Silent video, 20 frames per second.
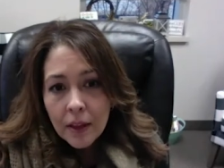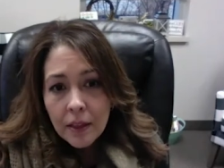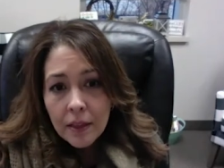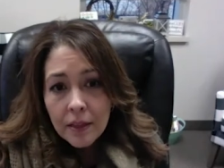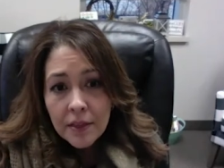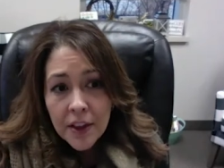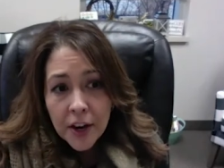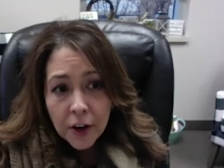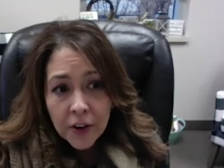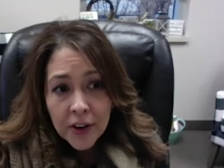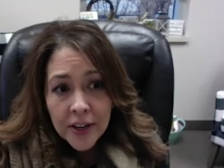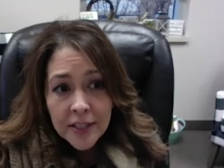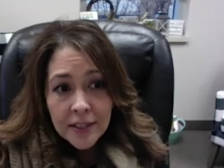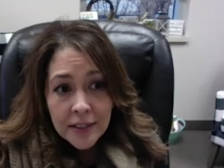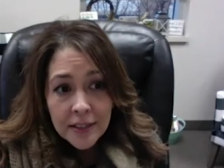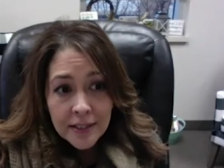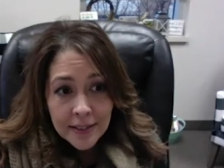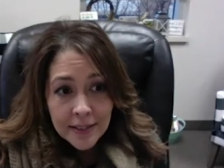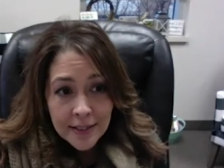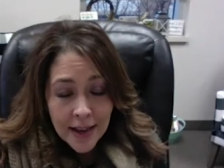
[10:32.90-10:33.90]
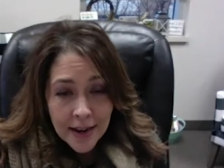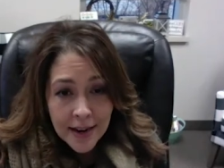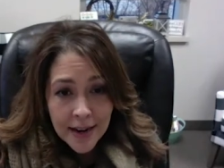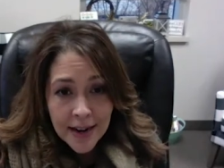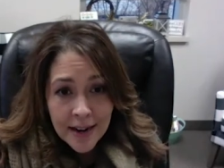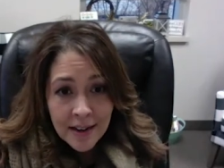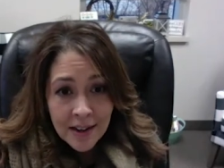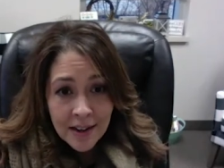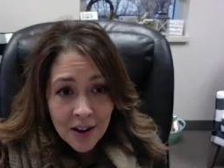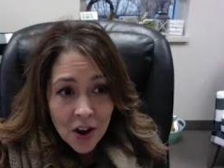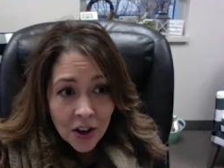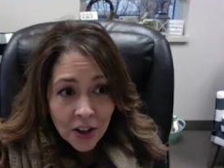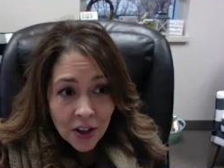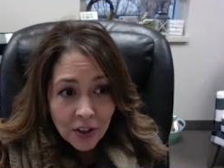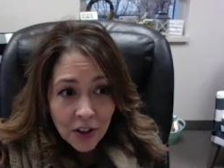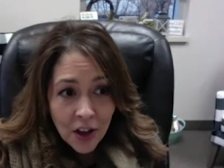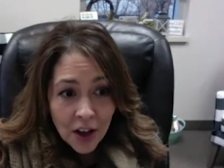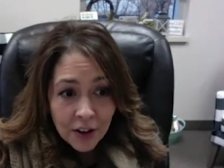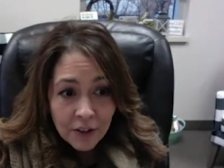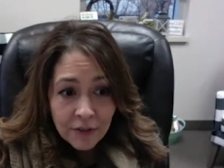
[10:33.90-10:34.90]
there is a setting on a
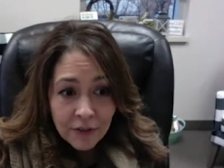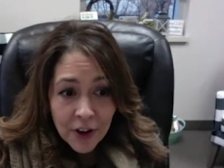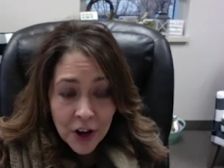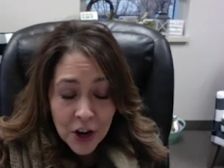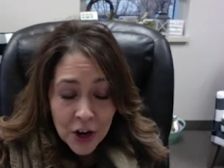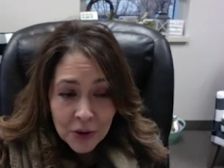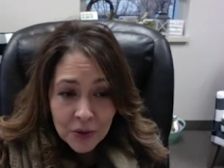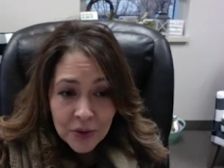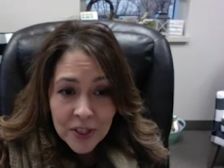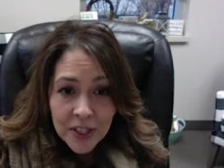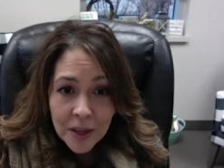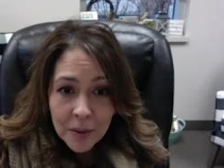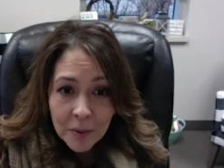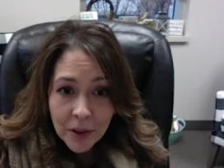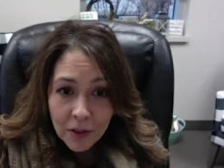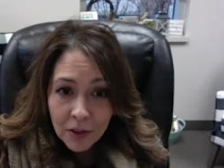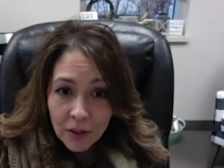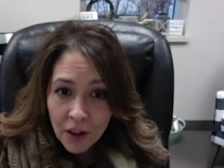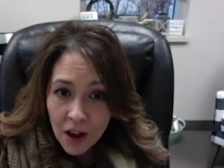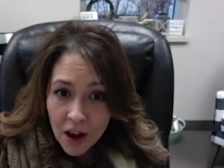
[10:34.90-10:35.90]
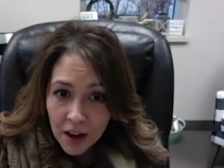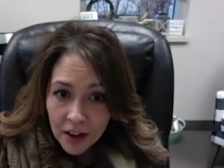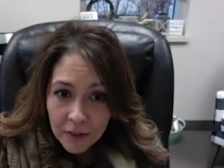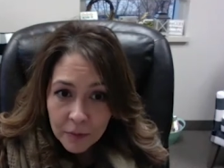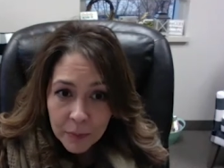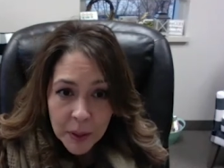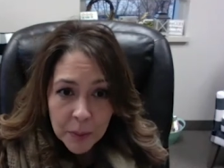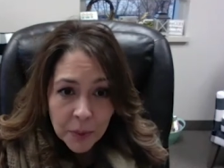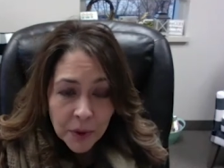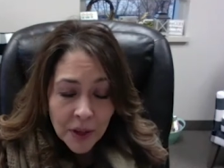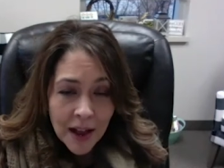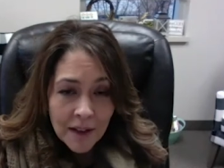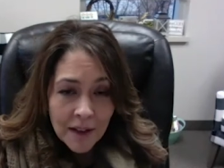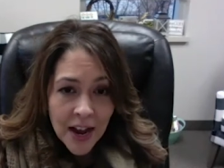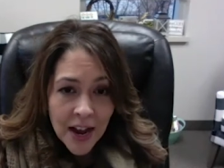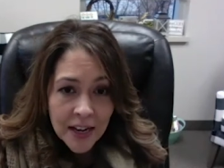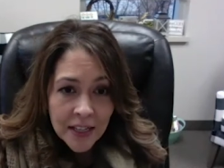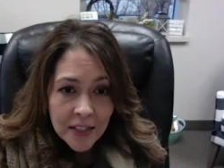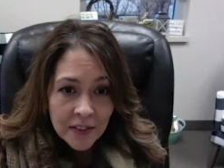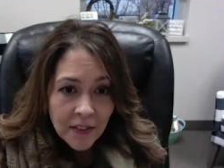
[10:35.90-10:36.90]
lot of phones that a lot of people have
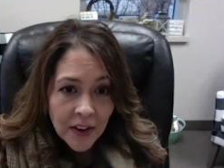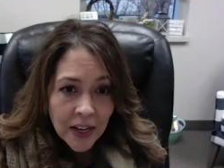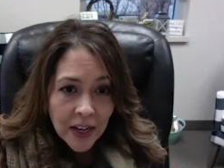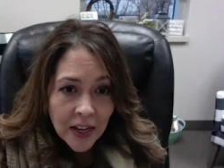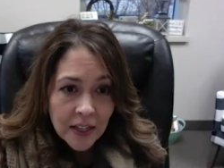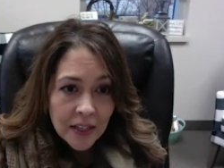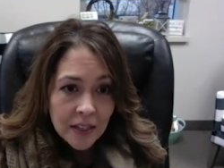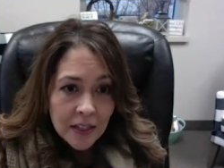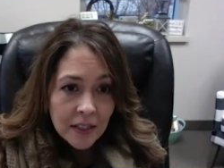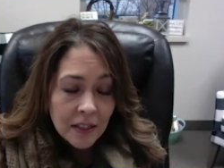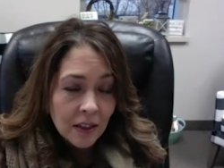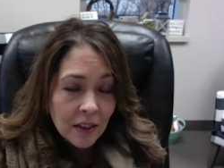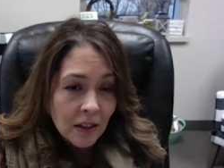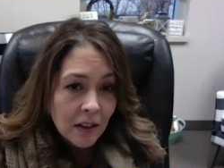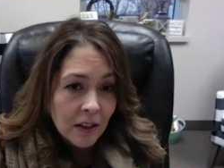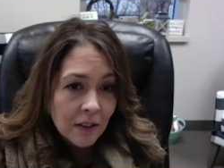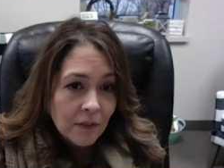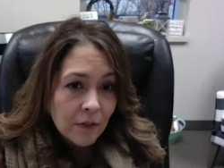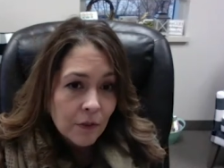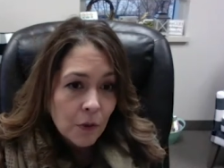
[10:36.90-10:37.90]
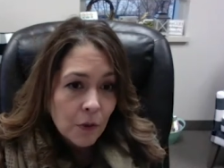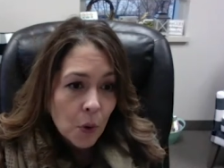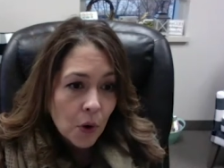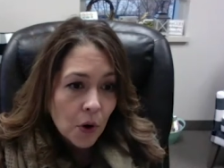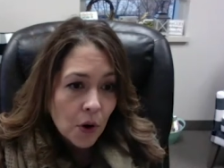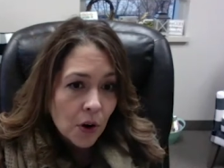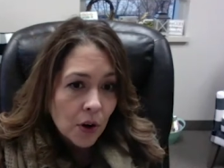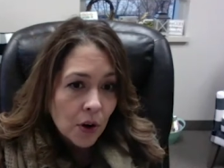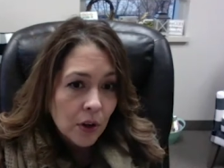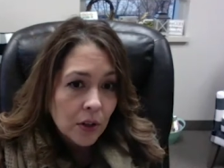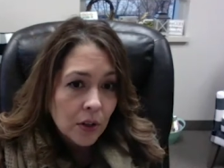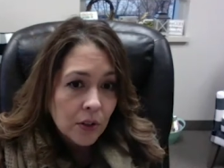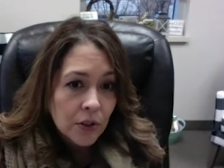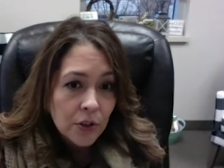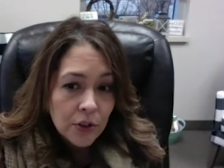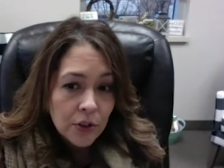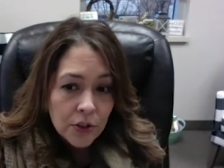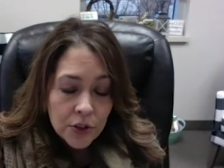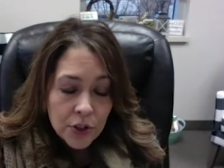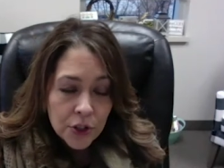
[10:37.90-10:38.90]
activated for
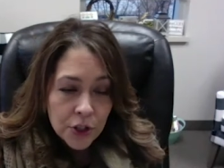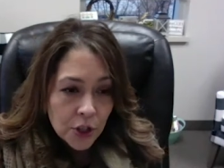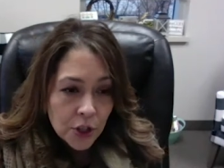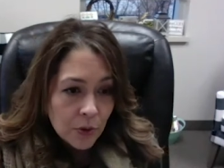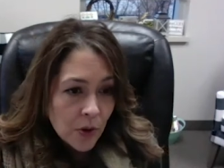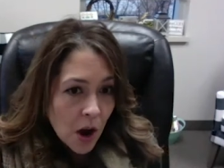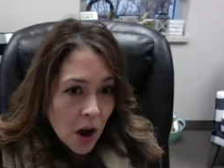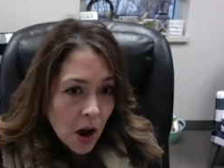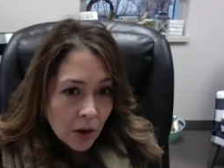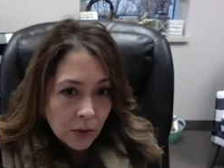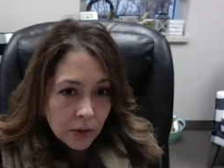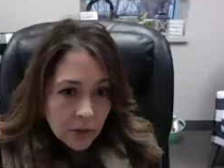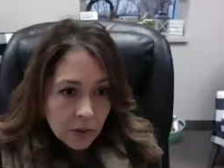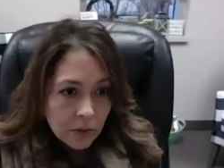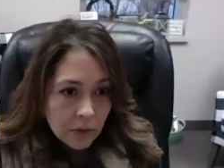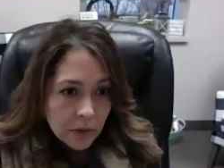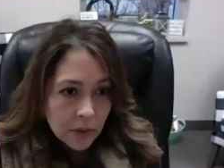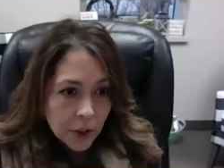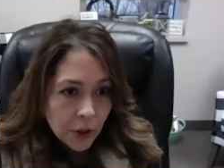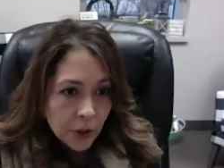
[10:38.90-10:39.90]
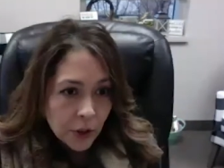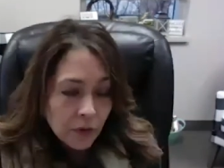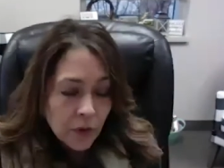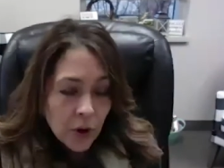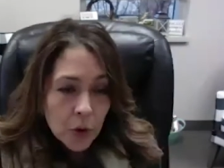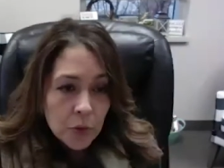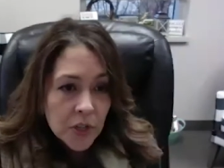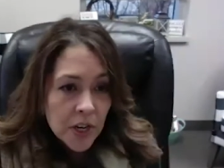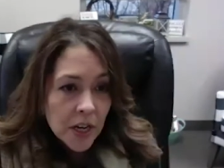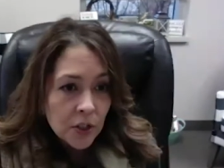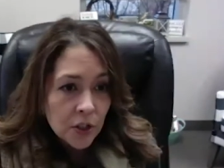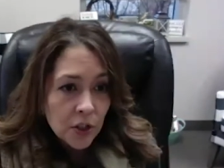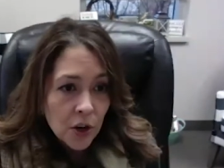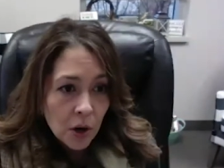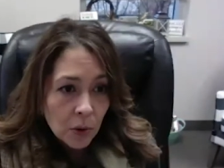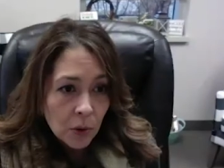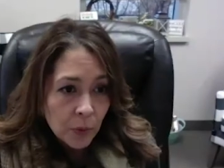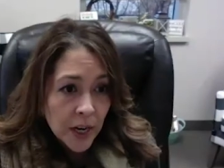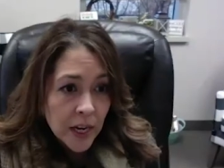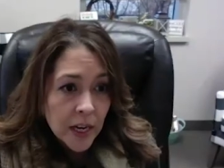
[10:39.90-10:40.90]
do not, your phone does
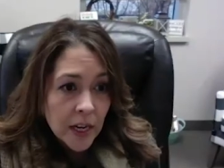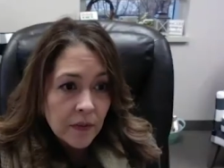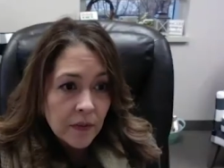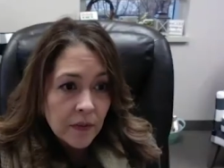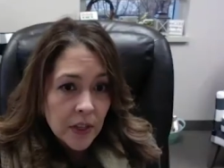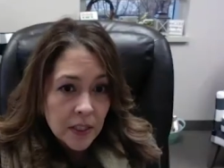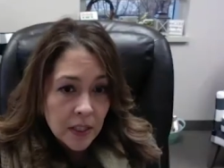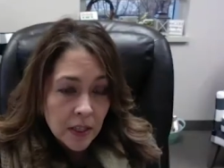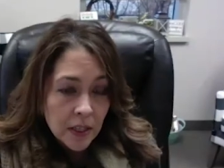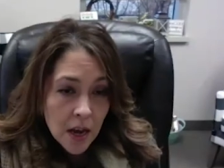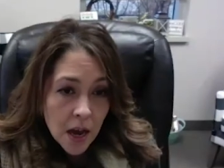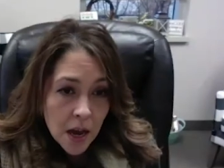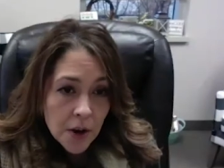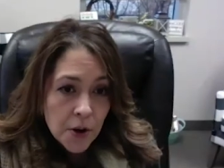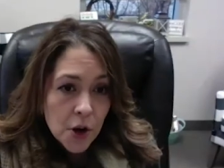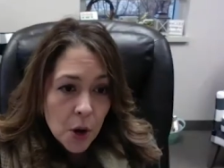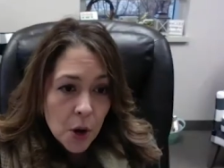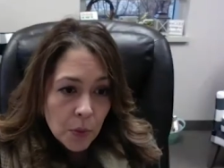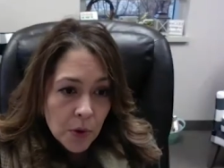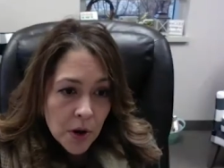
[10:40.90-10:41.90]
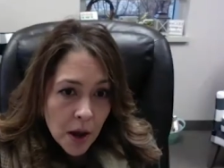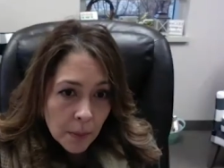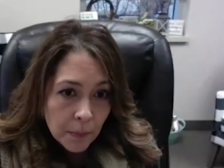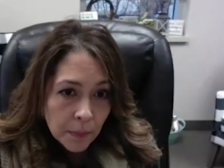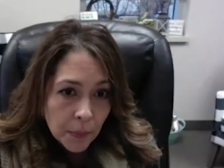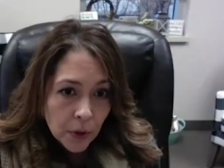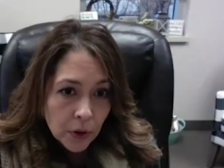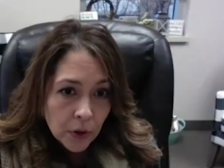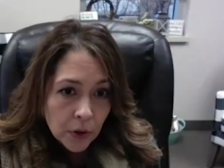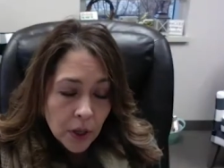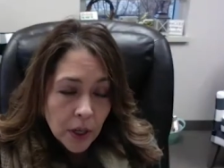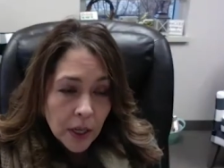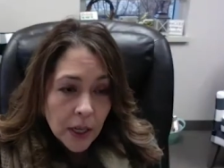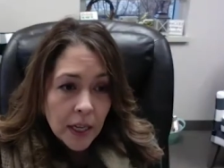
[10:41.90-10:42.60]
not ring if it's an unknown number.